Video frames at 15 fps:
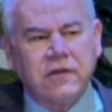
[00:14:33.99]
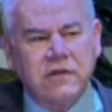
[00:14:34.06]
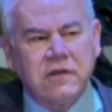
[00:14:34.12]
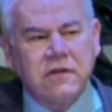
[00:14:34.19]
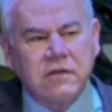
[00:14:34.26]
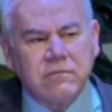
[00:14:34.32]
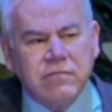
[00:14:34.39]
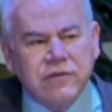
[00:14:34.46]
I
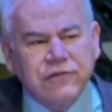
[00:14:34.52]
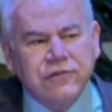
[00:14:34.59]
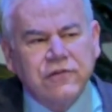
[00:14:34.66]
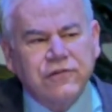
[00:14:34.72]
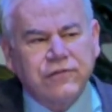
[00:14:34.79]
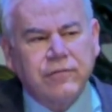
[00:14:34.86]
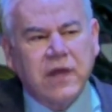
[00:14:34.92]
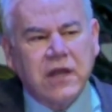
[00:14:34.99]
think the
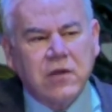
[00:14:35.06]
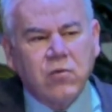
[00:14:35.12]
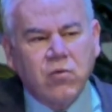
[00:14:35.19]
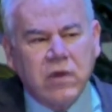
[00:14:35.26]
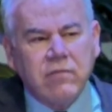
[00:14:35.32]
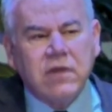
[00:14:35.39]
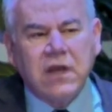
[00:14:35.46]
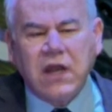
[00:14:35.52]
businessmen and
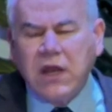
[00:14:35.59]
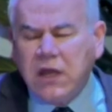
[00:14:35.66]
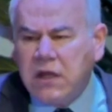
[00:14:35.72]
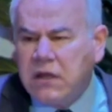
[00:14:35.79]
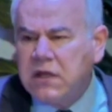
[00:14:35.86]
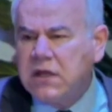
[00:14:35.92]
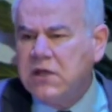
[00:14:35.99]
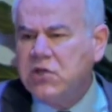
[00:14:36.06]
women
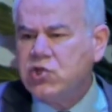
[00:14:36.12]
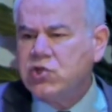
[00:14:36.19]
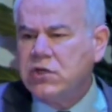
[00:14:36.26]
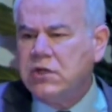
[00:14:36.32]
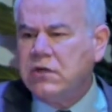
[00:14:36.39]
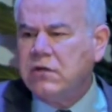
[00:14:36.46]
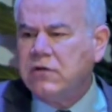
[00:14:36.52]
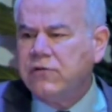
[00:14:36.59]
and the
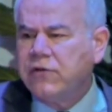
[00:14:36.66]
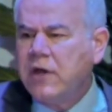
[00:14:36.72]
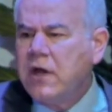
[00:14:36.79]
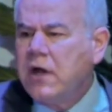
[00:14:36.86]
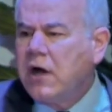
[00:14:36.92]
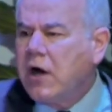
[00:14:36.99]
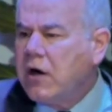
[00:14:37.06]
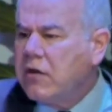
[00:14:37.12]
engineers
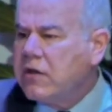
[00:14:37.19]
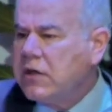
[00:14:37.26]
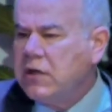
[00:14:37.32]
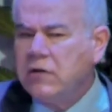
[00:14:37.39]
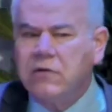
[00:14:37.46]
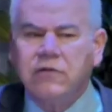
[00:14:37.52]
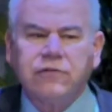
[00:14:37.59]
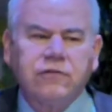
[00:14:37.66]
are the
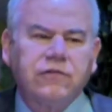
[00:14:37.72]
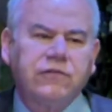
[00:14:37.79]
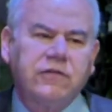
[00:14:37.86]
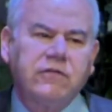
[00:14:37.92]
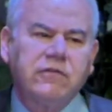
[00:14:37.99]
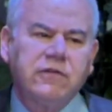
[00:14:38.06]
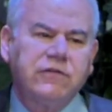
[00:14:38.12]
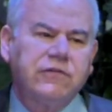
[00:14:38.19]
heroes of
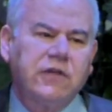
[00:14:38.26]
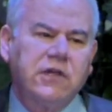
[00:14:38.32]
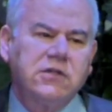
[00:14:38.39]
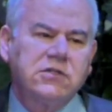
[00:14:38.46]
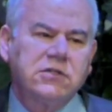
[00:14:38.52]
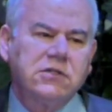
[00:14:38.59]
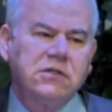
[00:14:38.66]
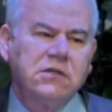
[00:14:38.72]

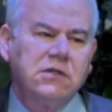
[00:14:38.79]
civilization.